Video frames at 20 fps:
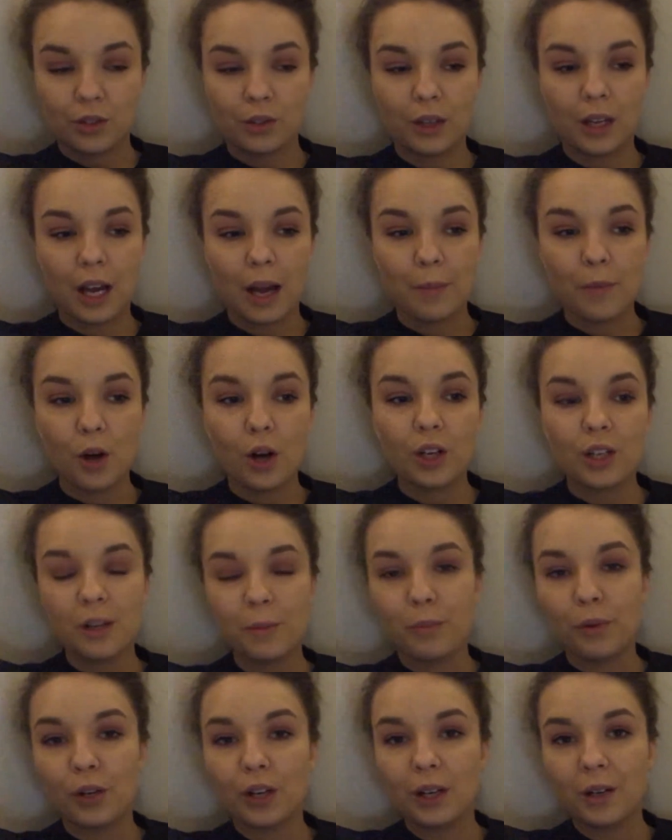So like, I'm not gonna
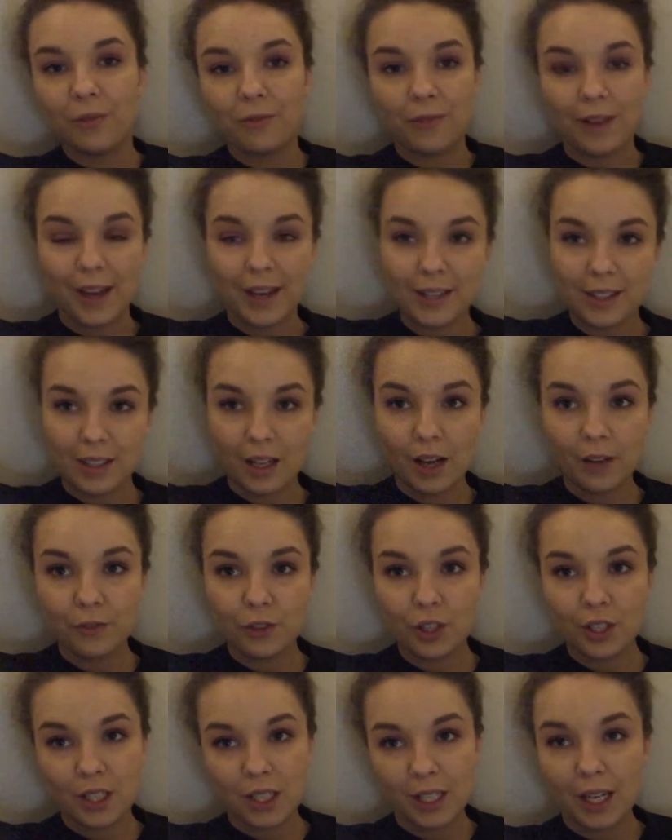put in fake stuff
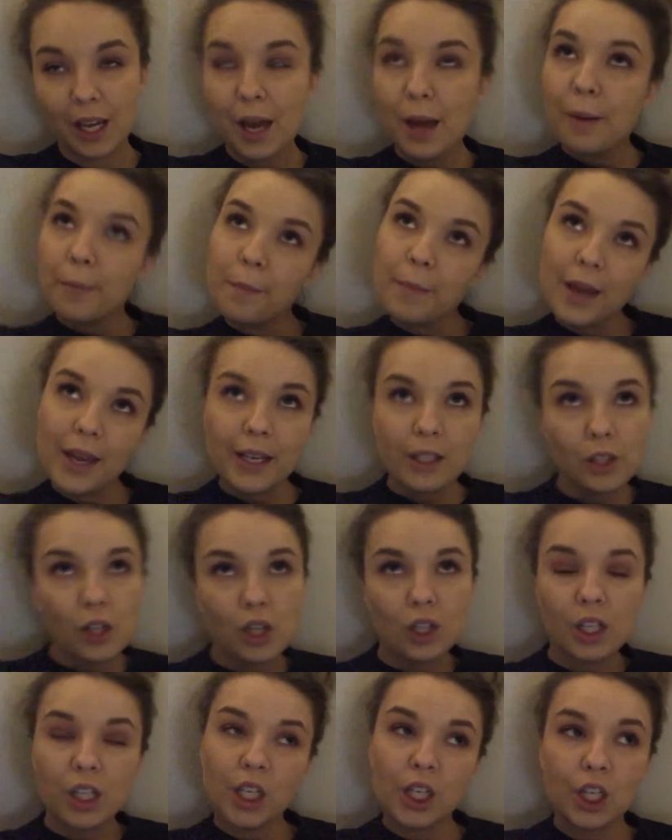just to like make it
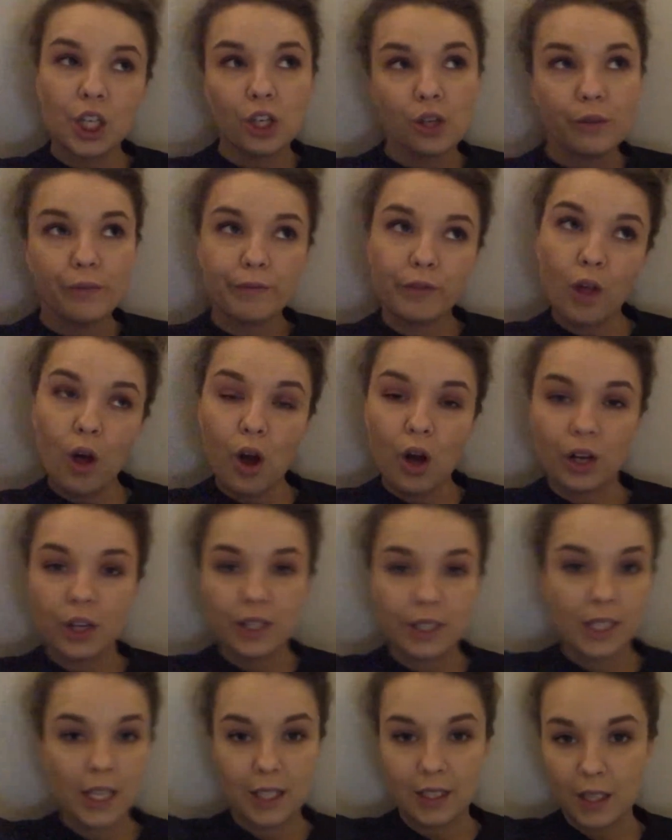look like a cute vlog,
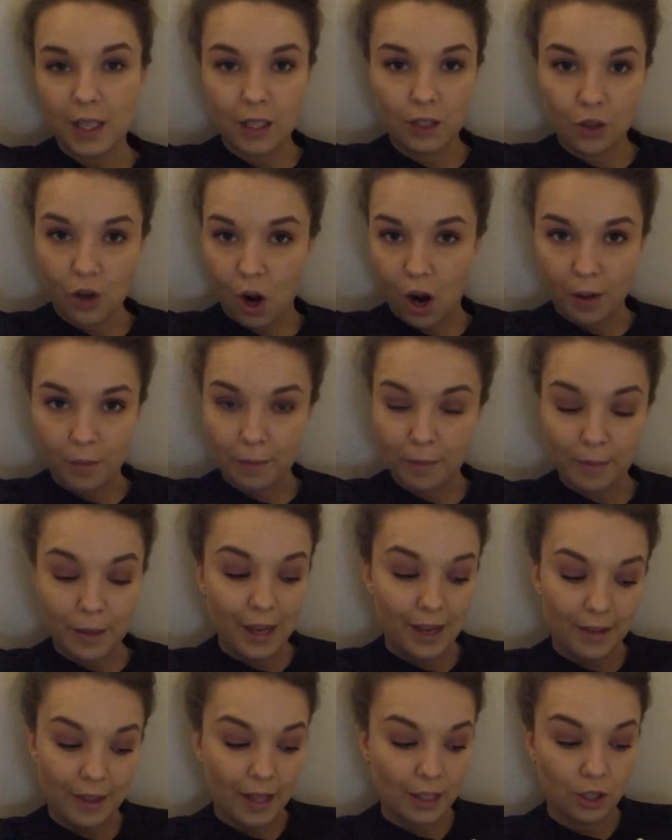because that's like not
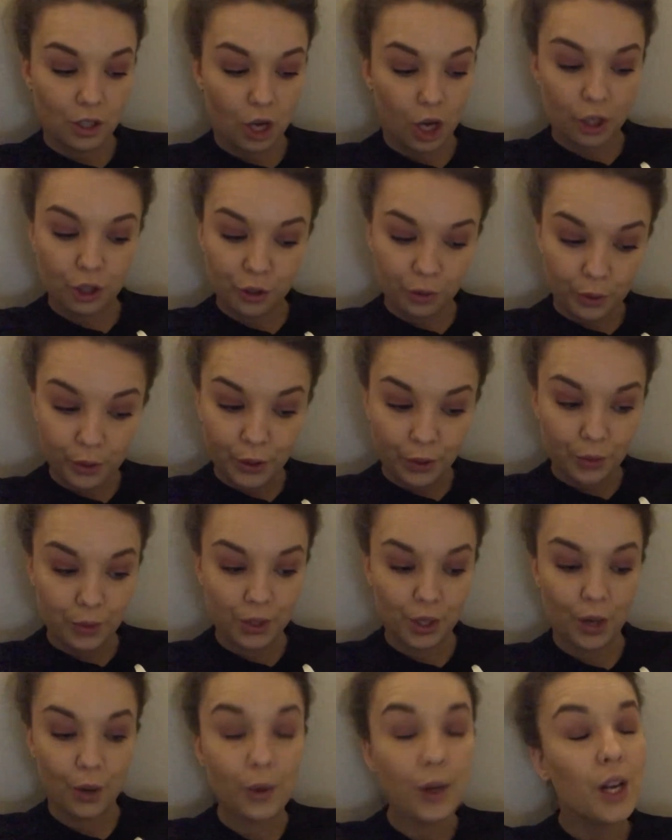me, that's not true.
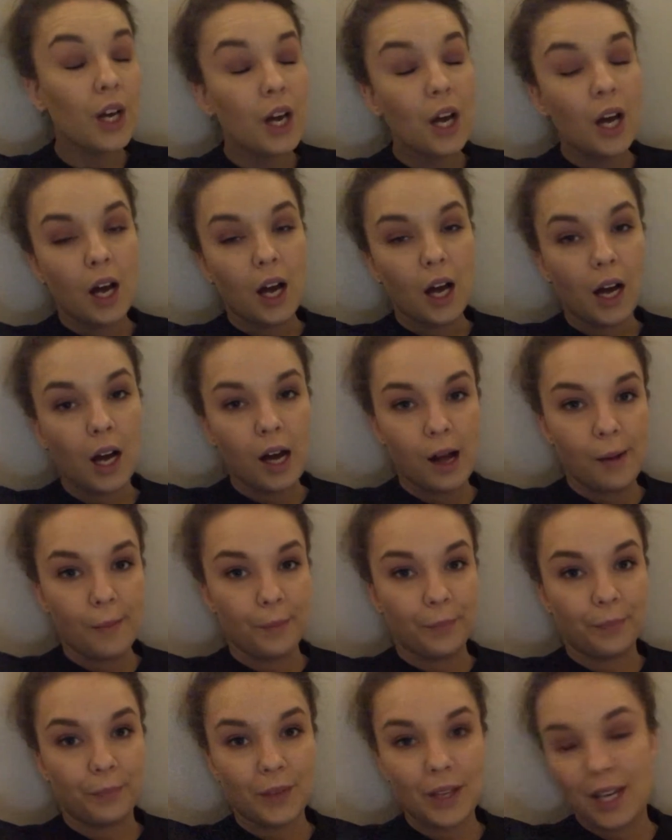So
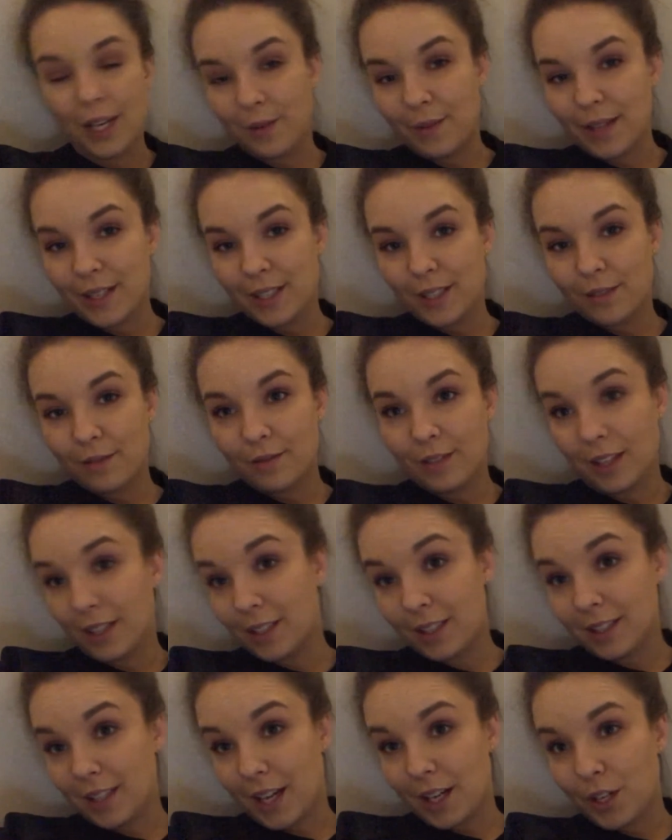anyways,
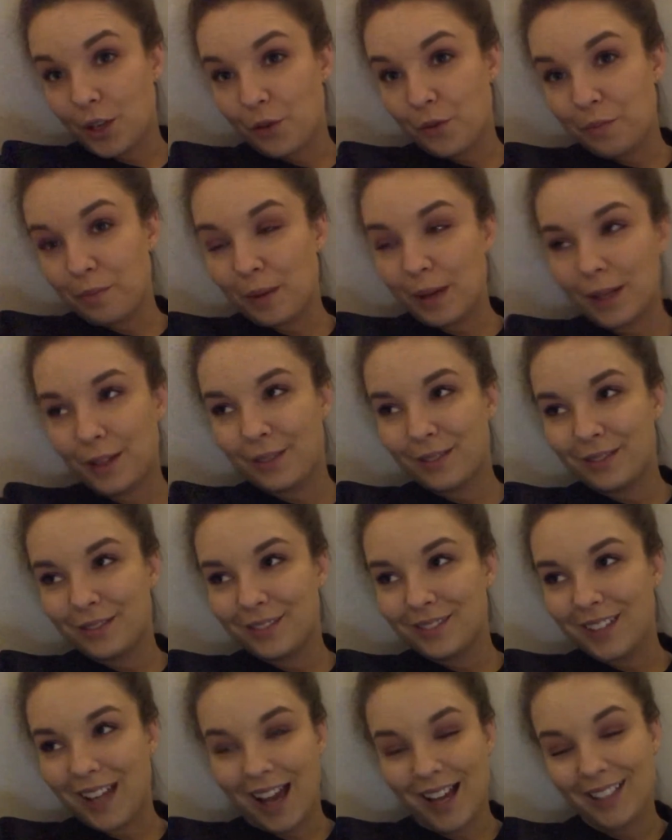that's a side note, but
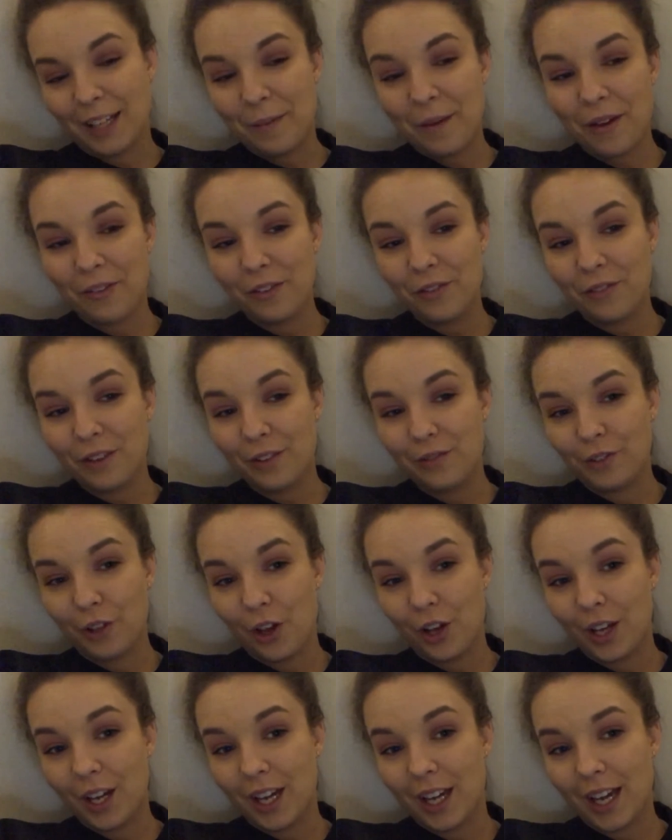yeah, I'm having fun
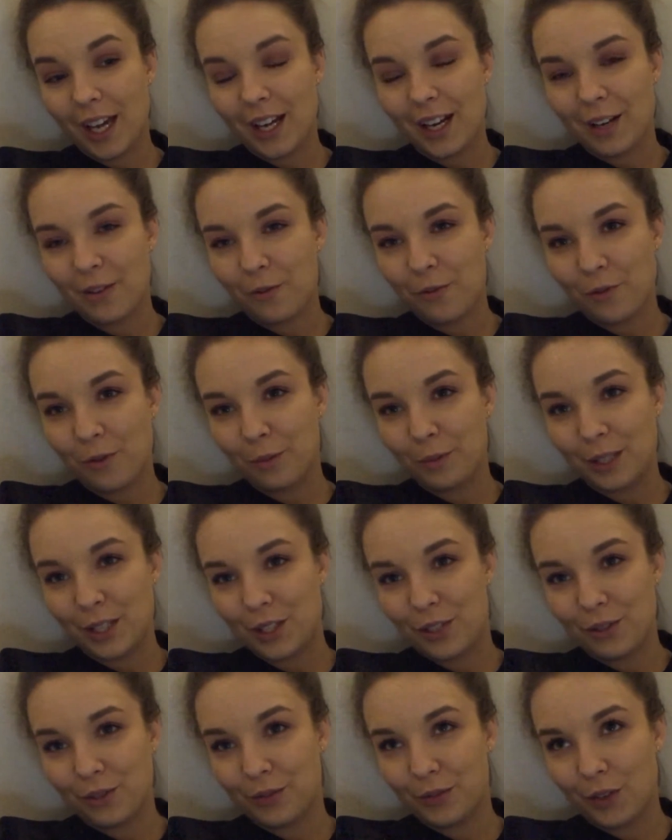vlogging, and I don't normally
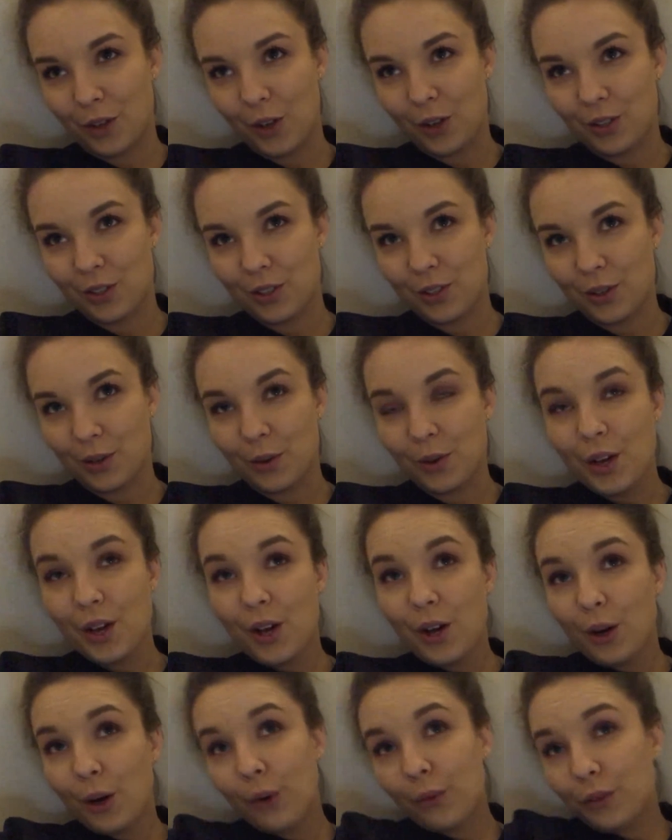do vlogs, so
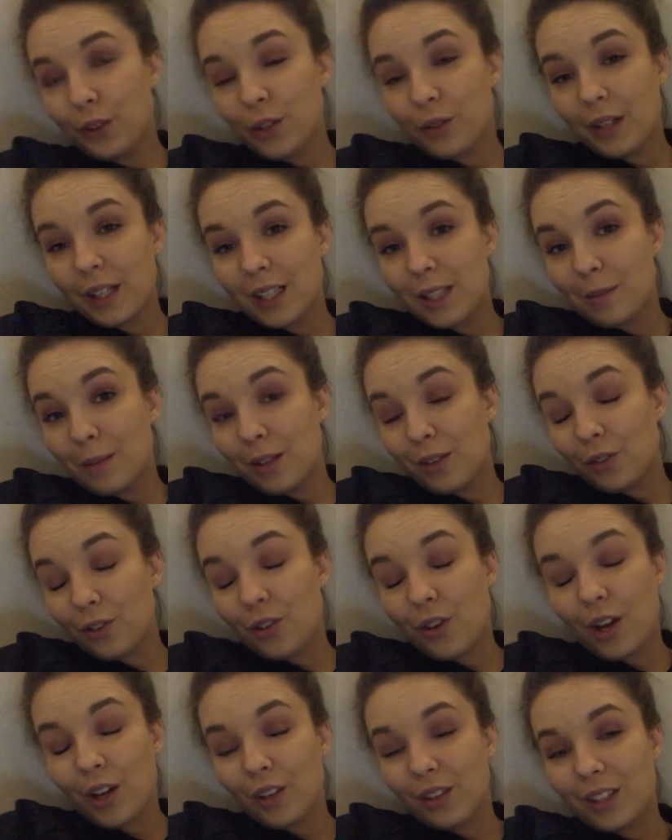hopefully you like them, and if
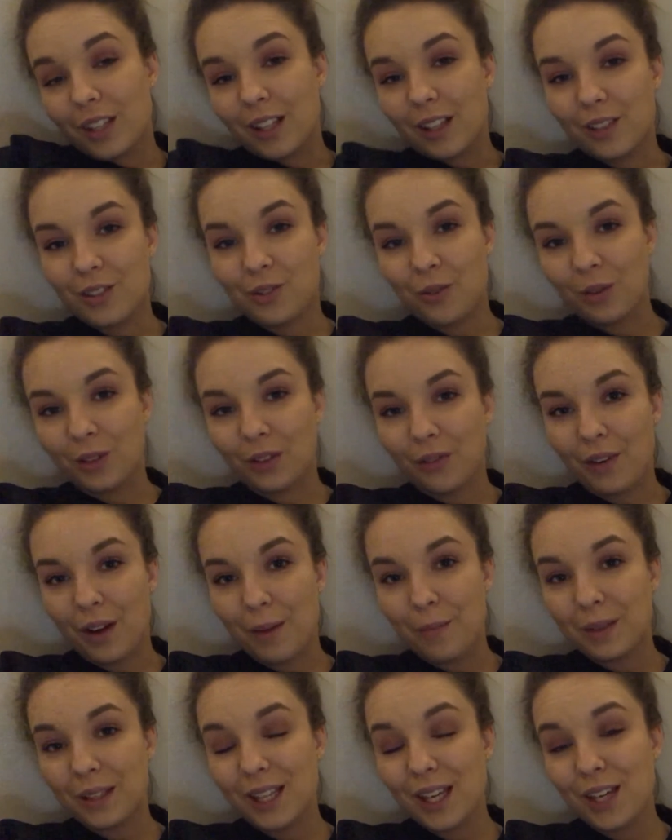they're not your thing, that's totally
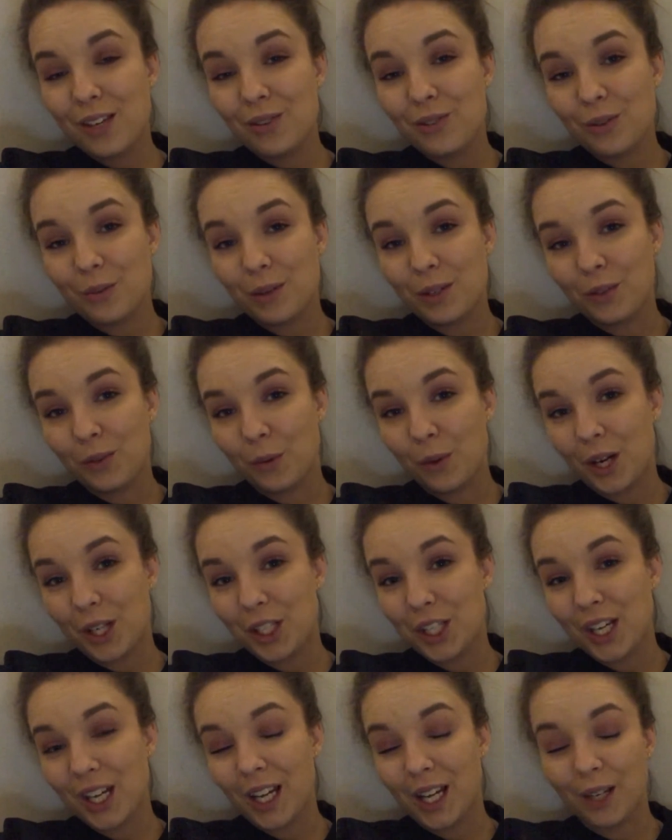fine. But thank you so much for
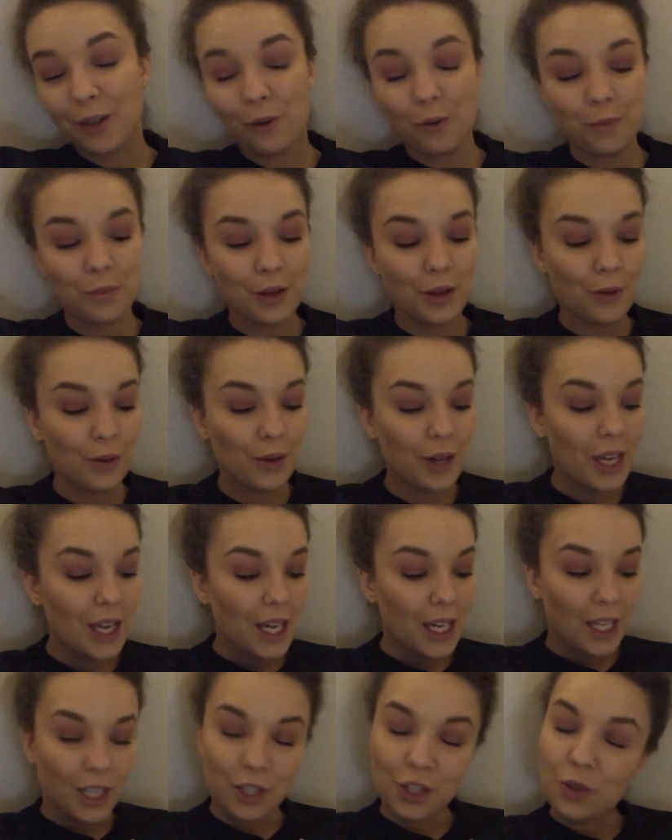watching. I hope you
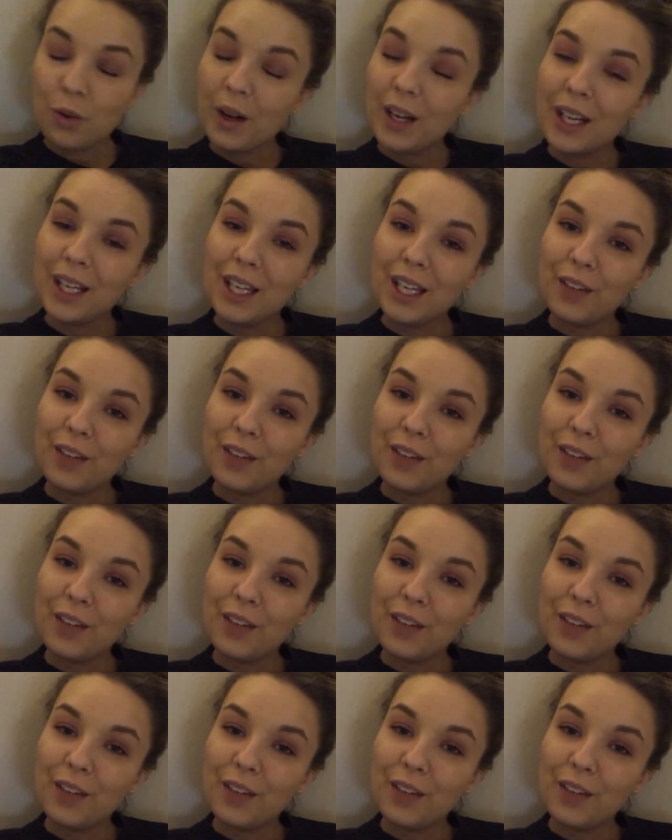enjoyed it.